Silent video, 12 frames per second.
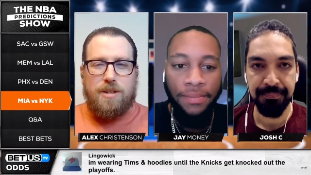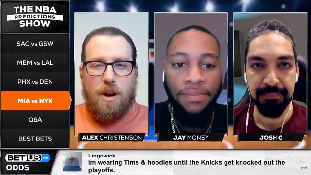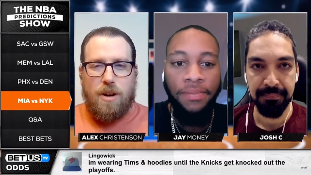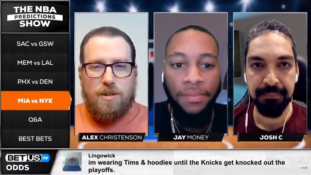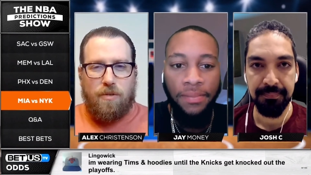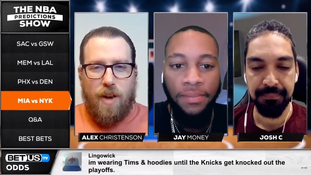
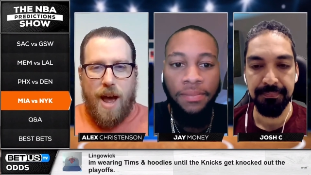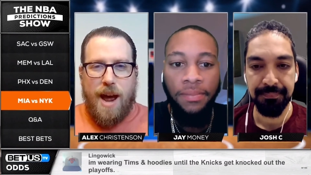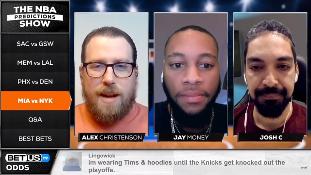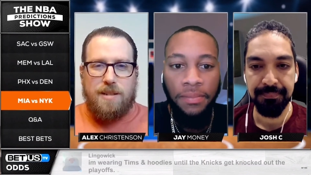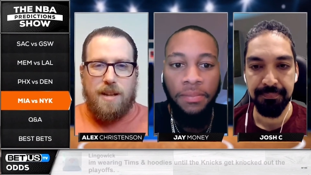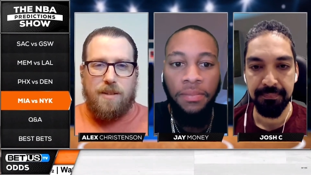Speaker 1: starts
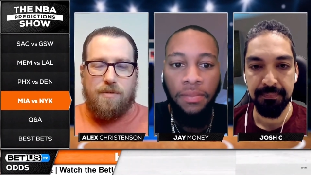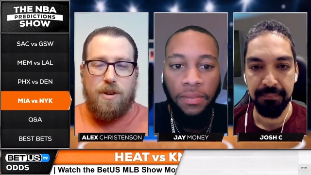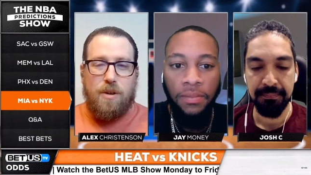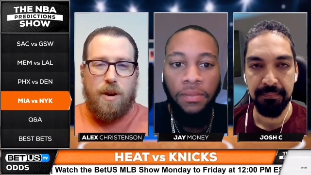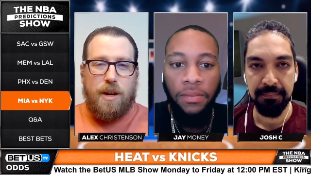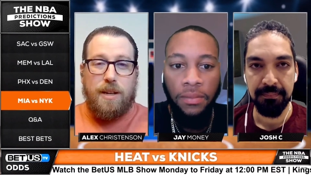fast, and if
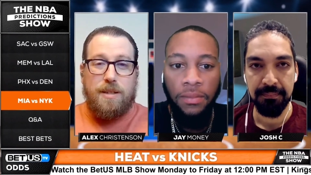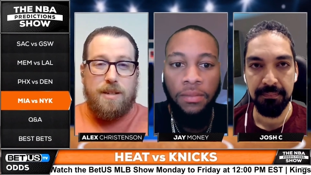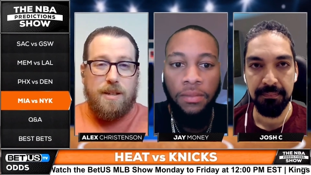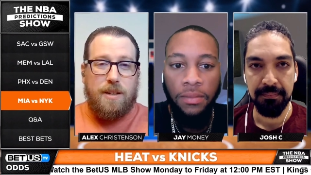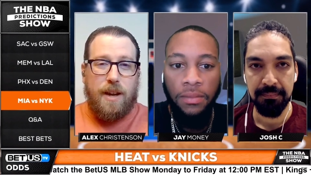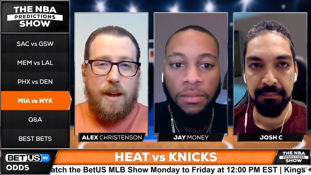New York can
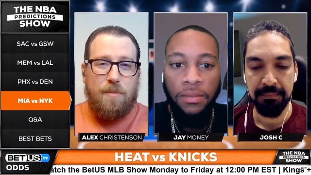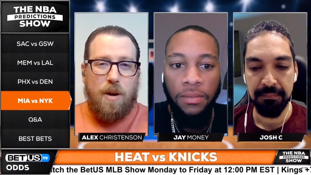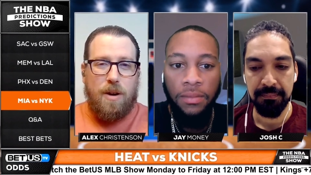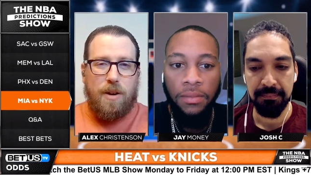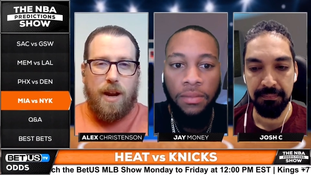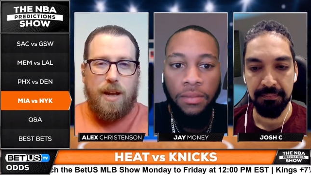steal game
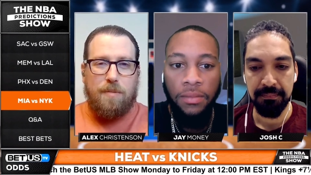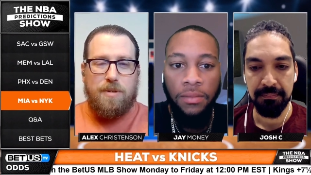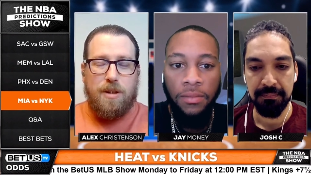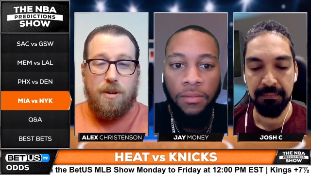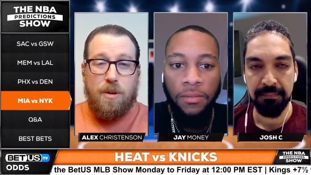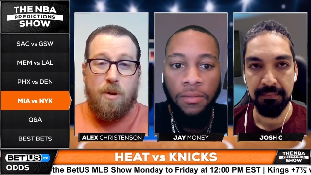one or game
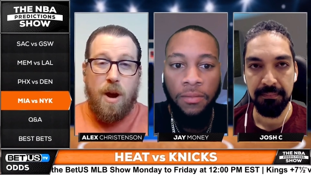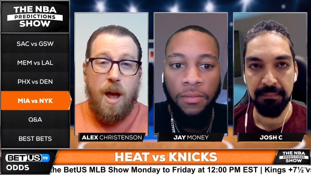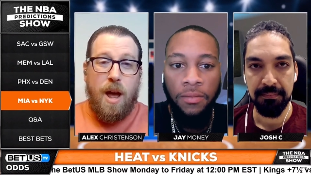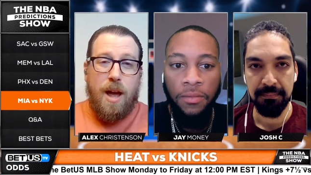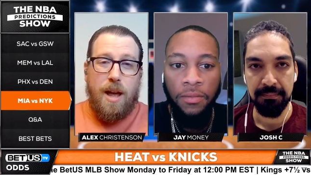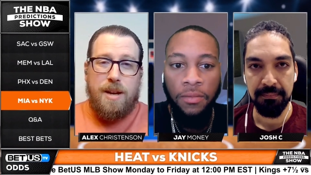two,
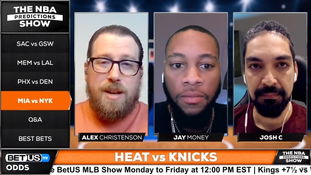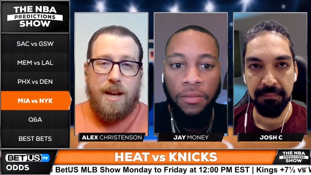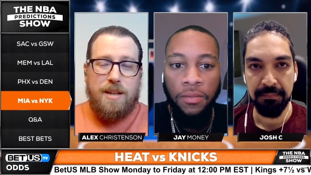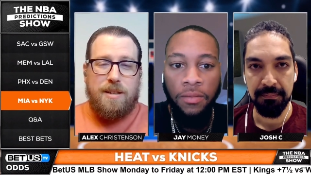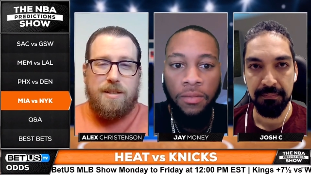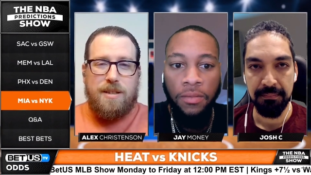
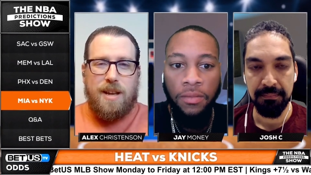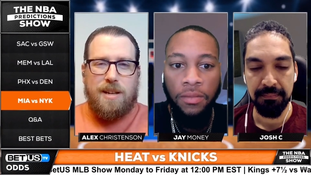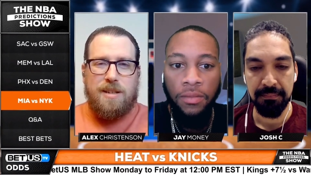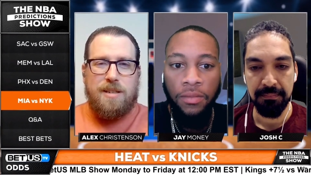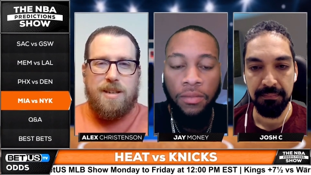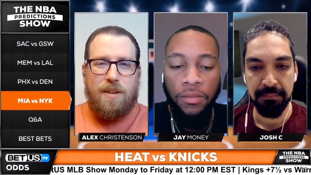Knicks and
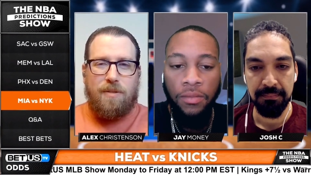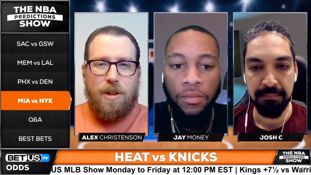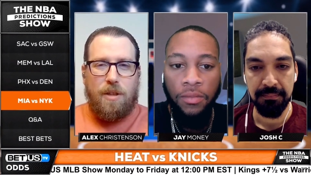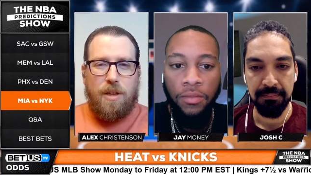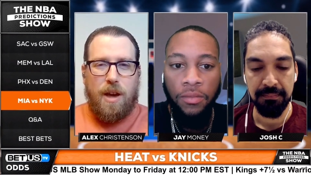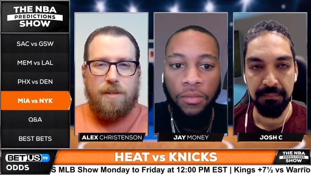six is
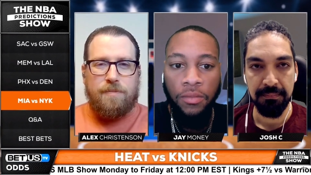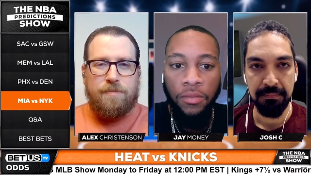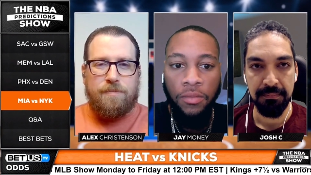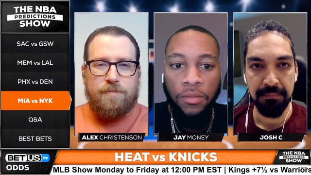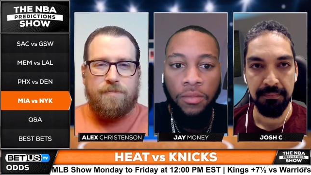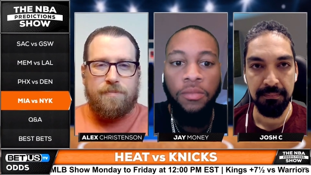definitely a thing.
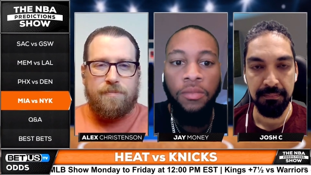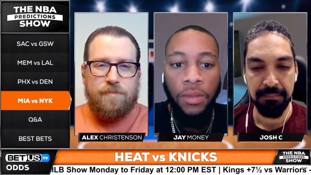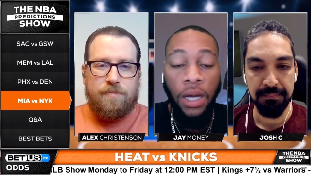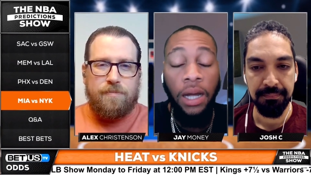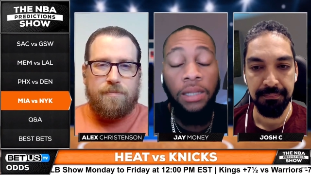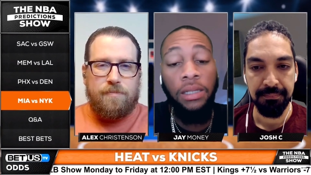
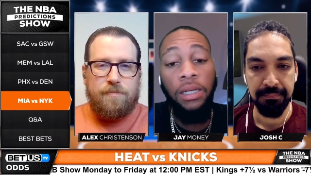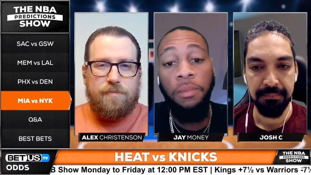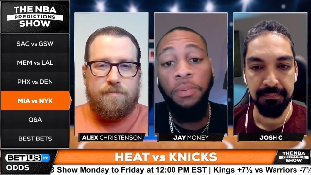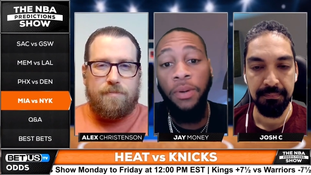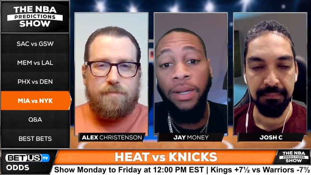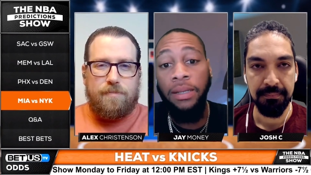
Speaker 2: No,
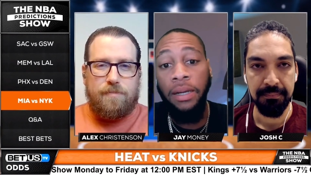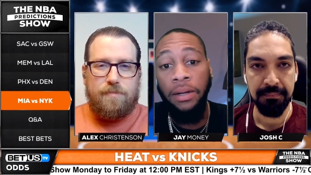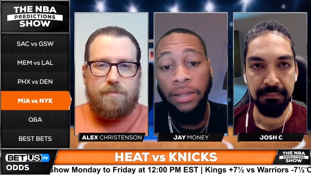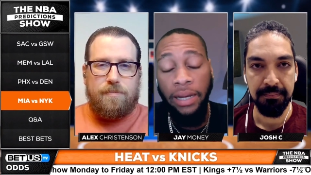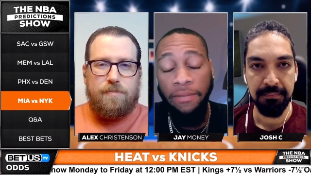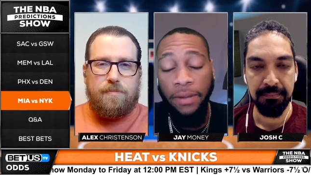that's a good
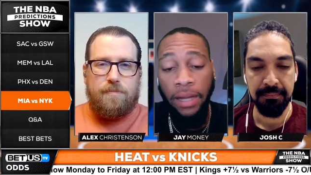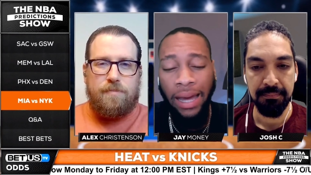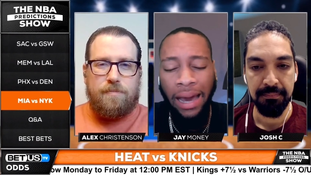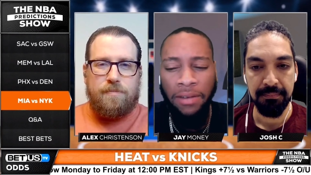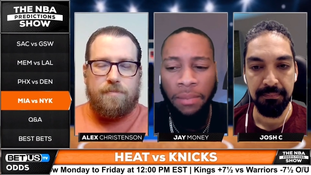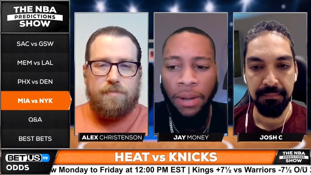point there.
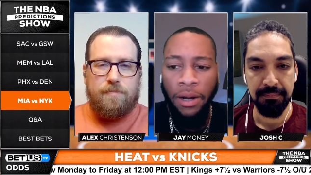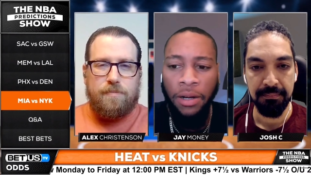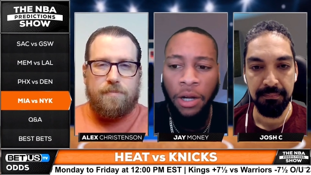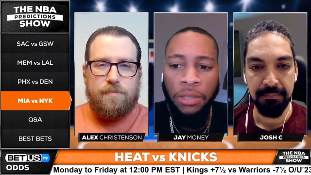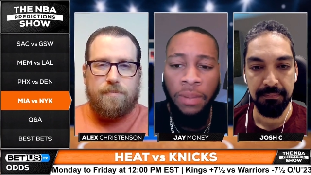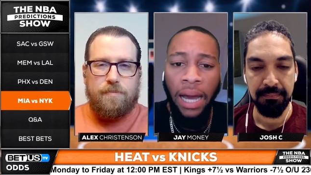Definitely have the
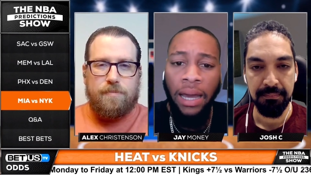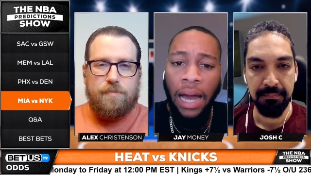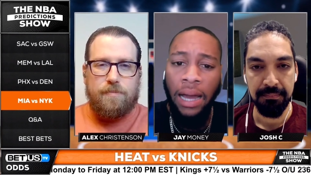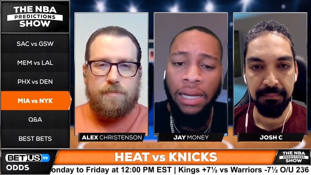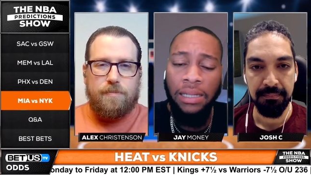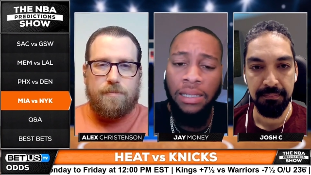better coach, but
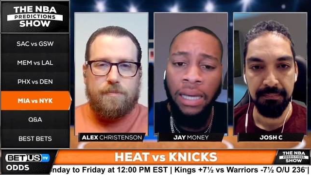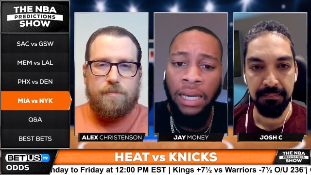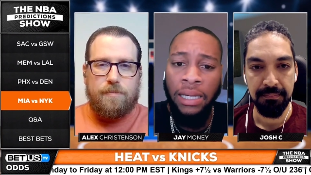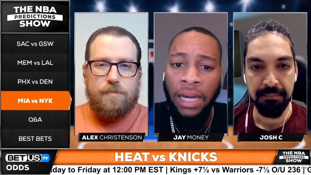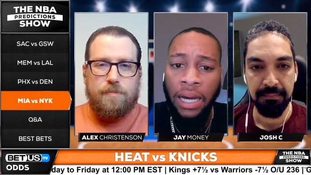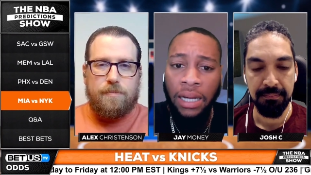I, I can't
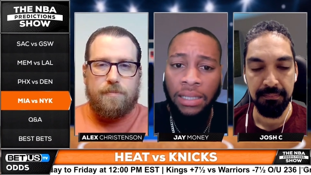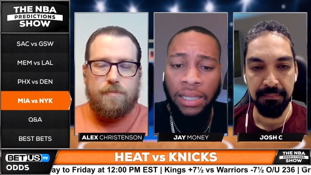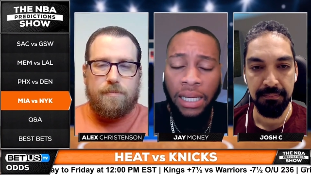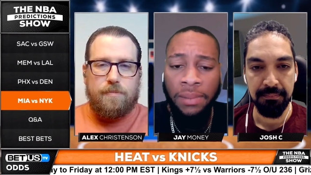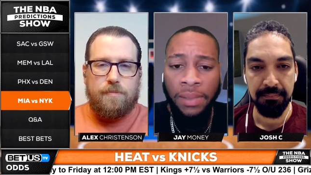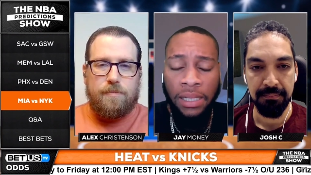say
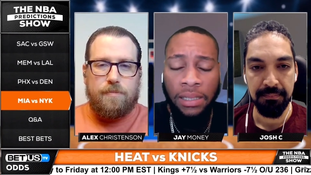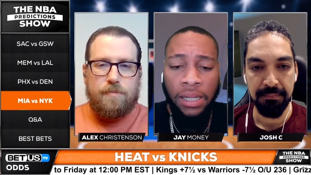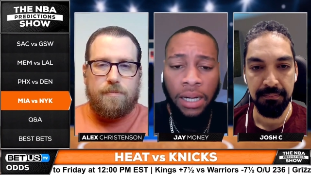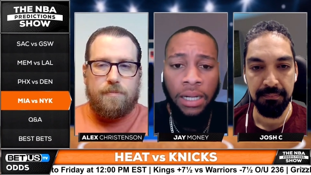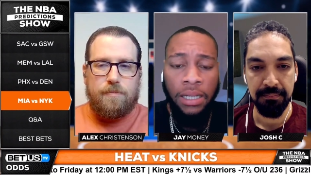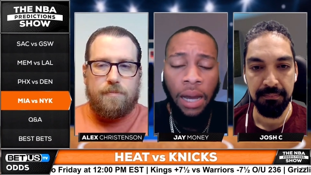Thibs
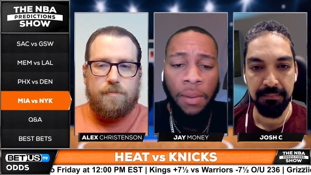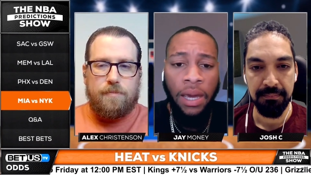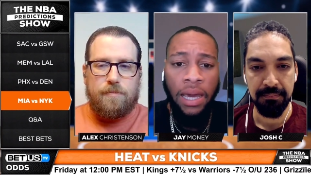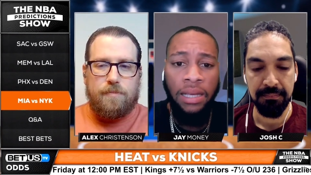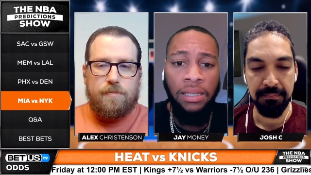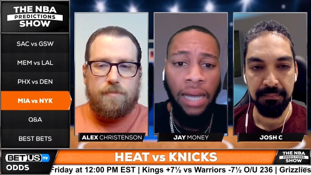has done.
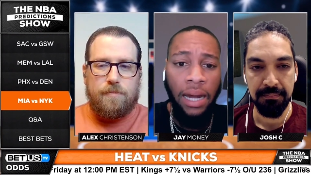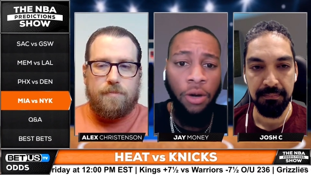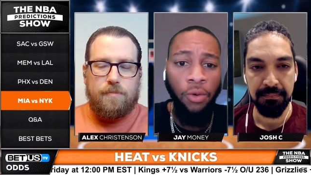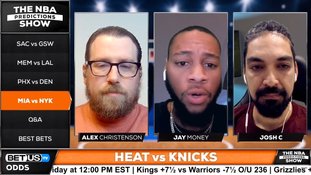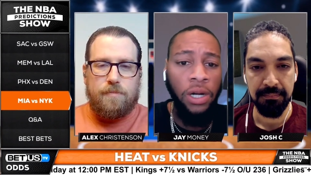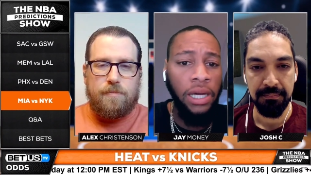I mean, he's
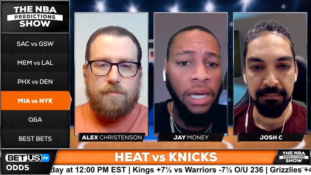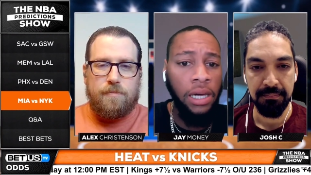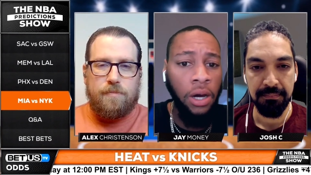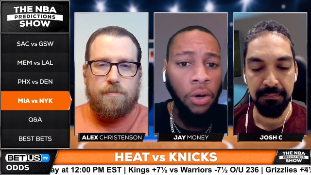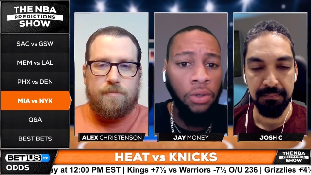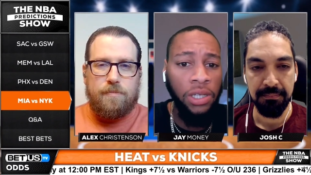not a
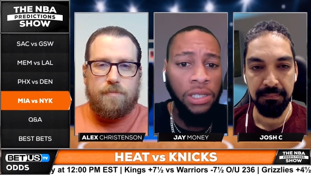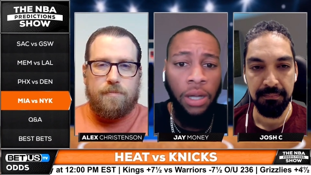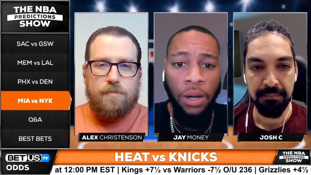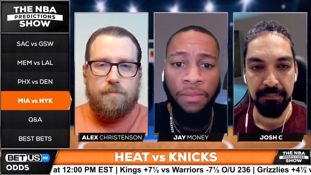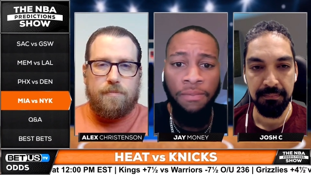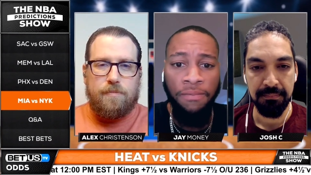rookie coach. He's